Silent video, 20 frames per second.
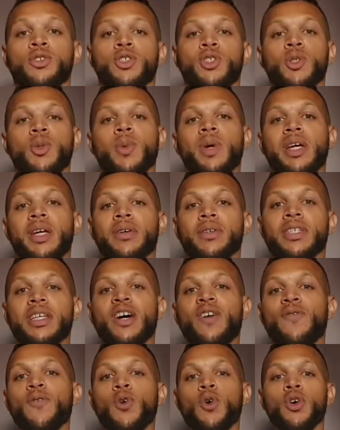swing
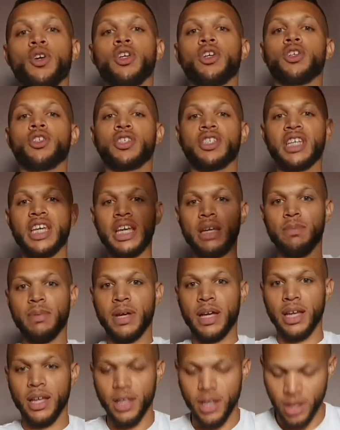yourself, or you could just
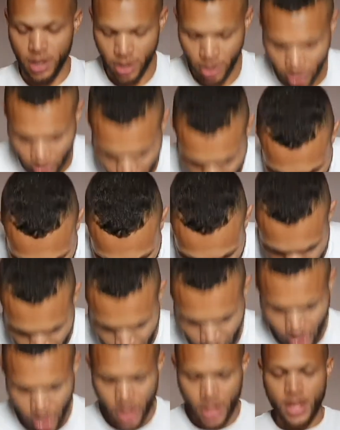keep it
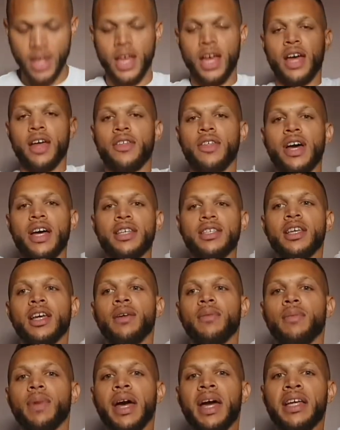at that
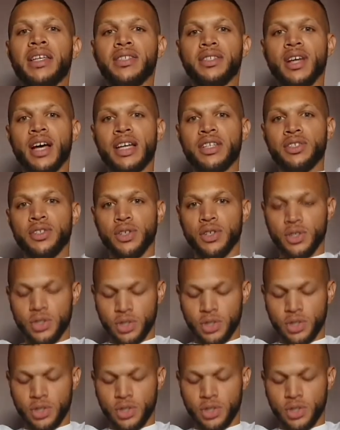same pace, nice and